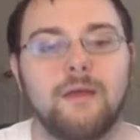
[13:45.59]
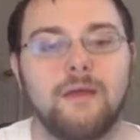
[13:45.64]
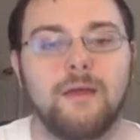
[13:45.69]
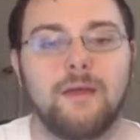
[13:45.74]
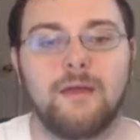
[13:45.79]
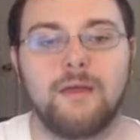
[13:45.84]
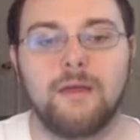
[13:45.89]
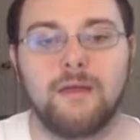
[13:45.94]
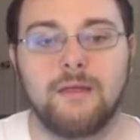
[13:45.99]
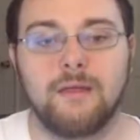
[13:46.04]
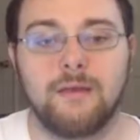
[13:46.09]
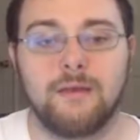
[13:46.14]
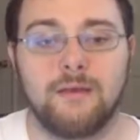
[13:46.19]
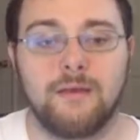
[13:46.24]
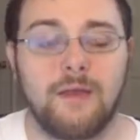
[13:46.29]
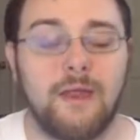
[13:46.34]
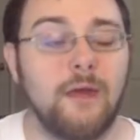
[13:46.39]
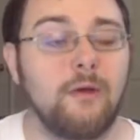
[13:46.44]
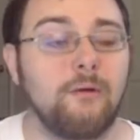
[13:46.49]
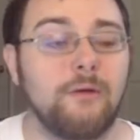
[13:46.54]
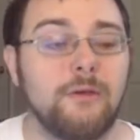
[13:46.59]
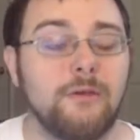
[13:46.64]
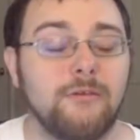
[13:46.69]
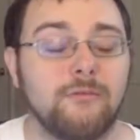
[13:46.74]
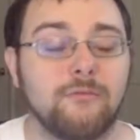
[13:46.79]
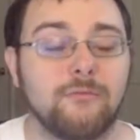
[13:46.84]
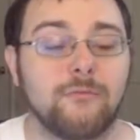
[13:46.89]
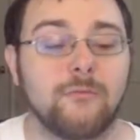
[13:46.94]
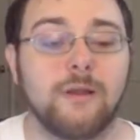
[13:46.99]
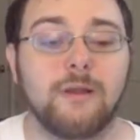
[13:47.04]
And now he's
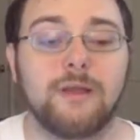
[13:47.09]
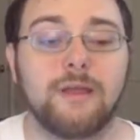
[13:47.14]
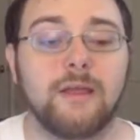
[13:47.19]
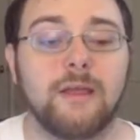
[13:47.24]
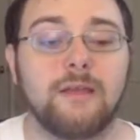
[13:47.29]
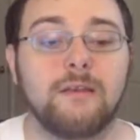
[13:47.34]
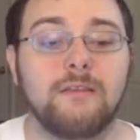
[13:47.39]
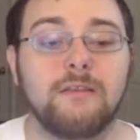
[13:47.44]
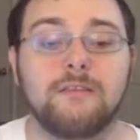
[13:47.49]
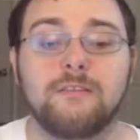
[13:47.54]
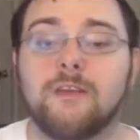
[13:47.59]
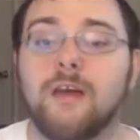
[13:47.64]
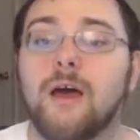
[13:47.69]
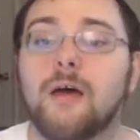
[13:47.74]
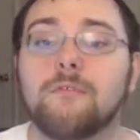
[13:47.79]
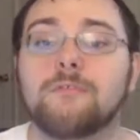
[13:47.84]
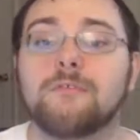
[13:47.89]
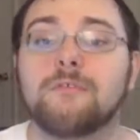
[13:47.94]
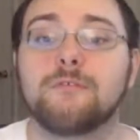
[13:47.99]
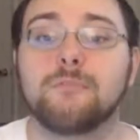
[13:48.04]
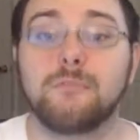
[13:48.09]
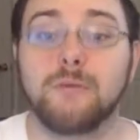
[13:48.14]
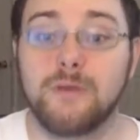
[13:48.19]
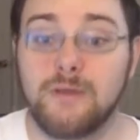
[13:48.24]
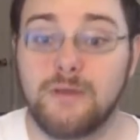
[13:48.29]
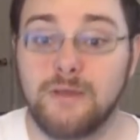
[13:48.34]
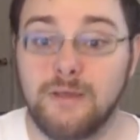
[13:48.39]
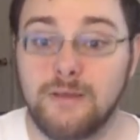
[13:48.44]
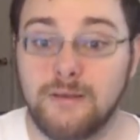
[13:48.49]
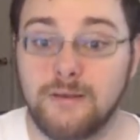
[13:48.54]
running into top
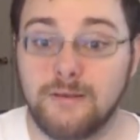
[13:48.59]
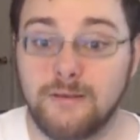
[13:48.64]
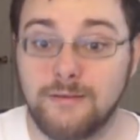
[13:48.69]
speed.